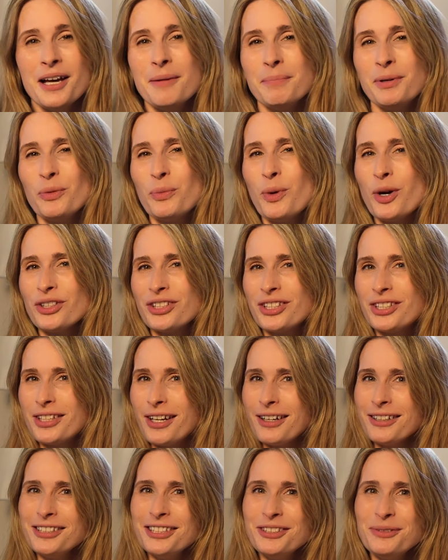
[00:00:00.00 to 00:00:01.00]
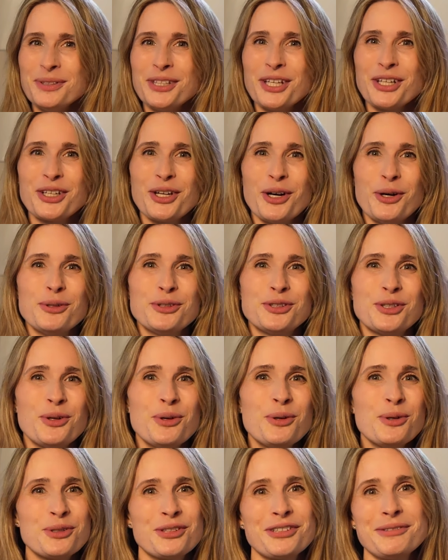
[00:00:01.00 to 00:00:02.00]
But what started with a goal to
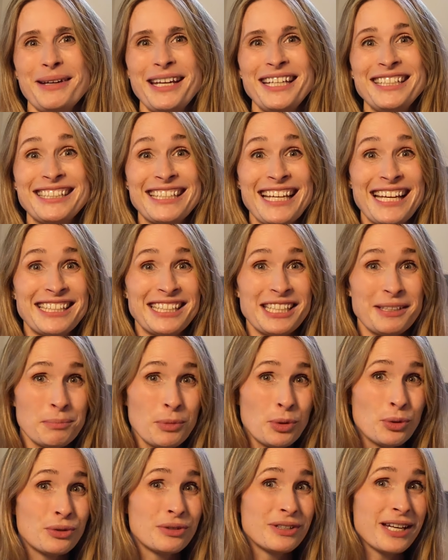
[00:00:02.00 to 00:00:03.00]
automate getting more